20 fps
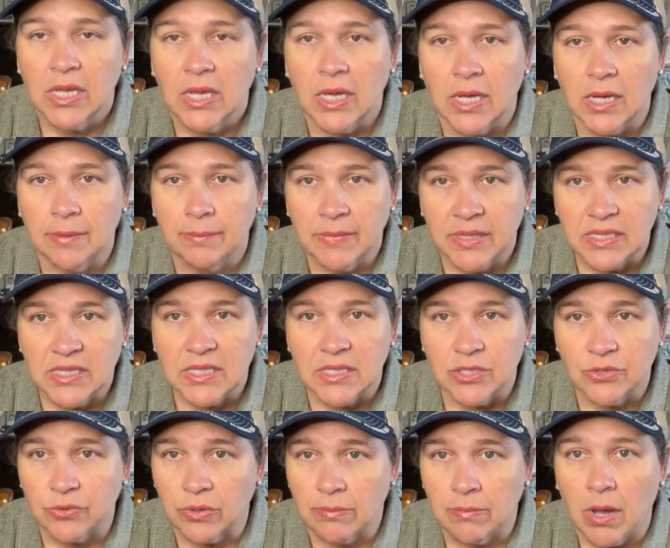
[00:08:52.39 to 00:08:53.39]

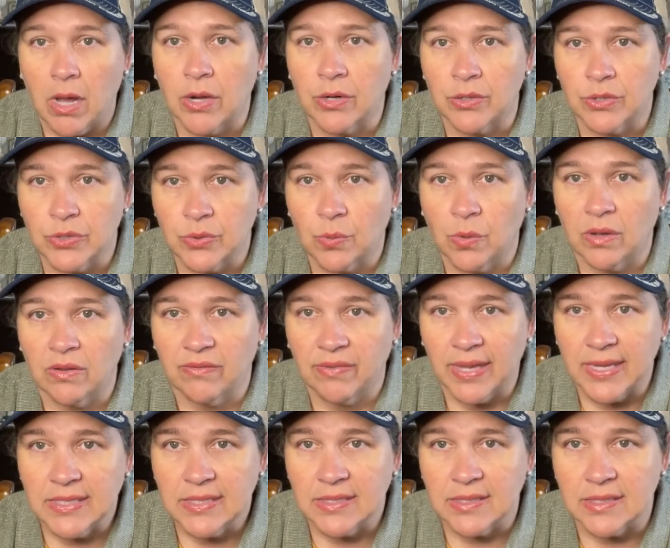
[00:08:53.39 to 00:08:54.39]
mid-century modern swung
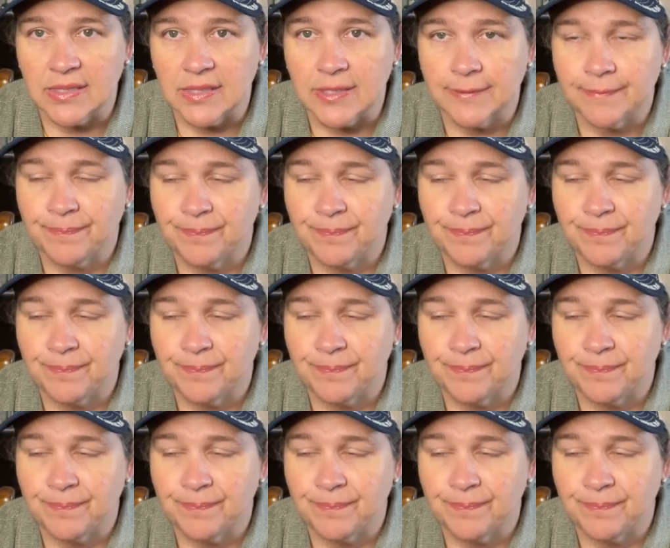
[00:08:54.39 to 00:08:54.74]
vases.